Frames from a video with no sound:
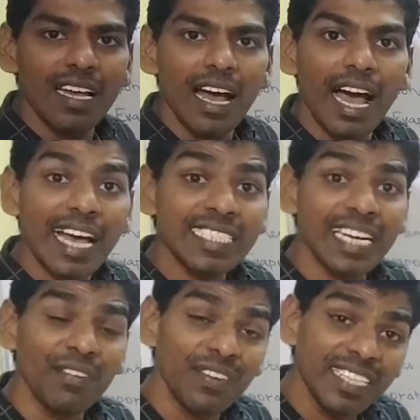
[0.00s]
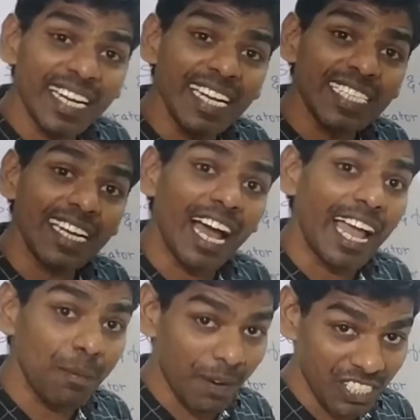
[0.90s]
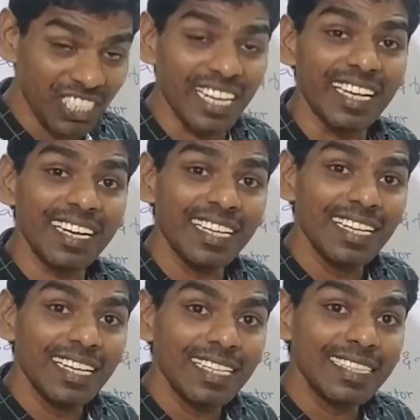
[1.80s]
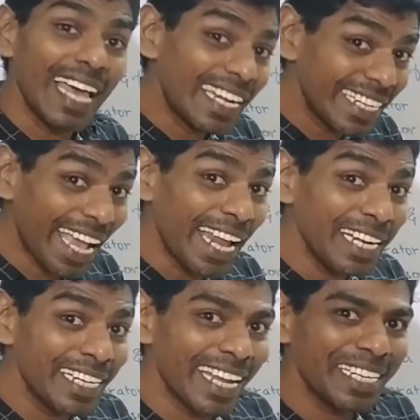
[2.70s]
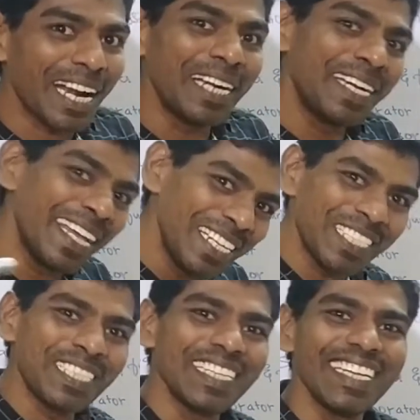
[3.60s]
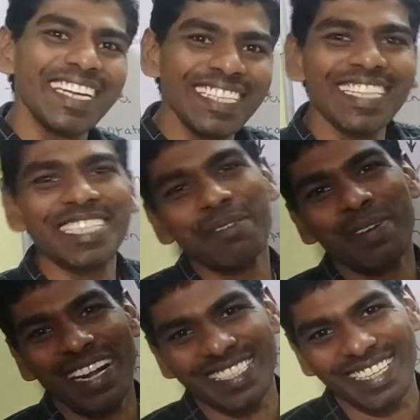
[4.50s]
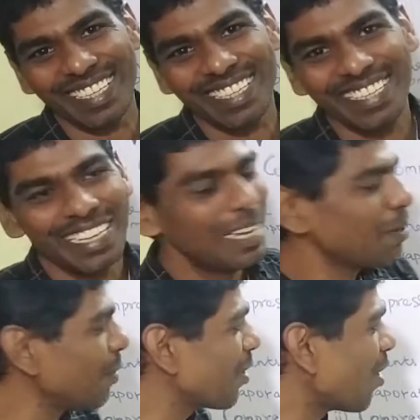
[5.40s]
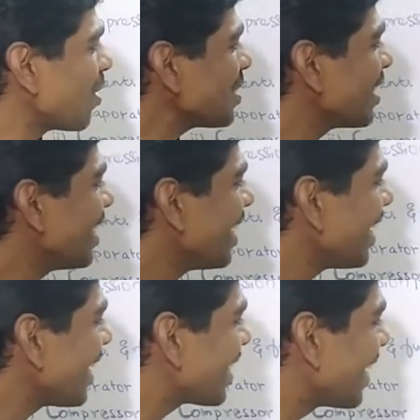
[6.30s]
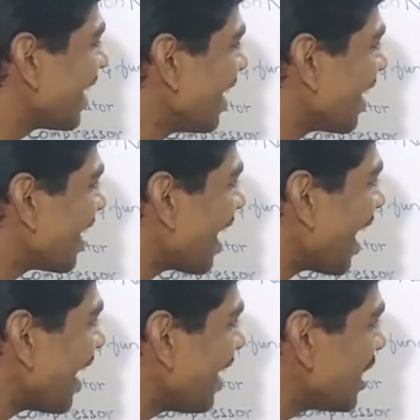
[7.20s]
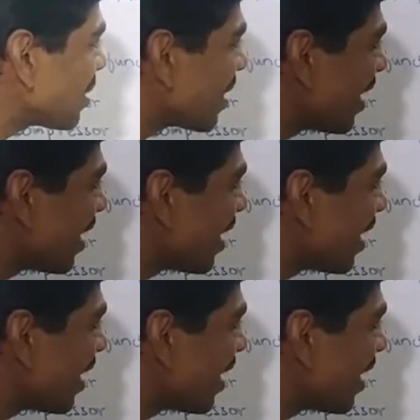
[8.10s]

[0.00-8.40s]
As the refrigerant is at high pressure, that can get condensed in this temperature because it is